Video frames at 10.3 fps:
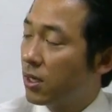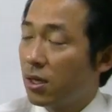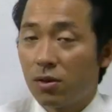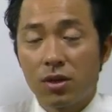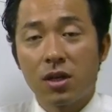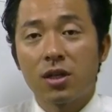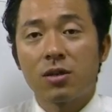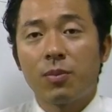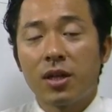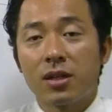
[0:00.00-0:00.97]
you can
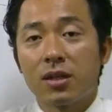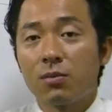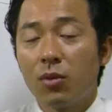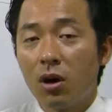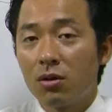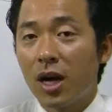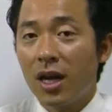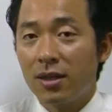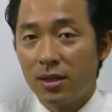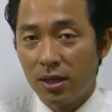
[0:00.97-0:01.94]
expense a small
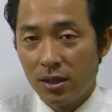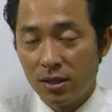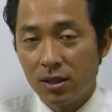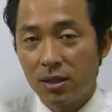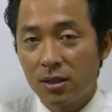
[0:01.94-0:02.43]
asset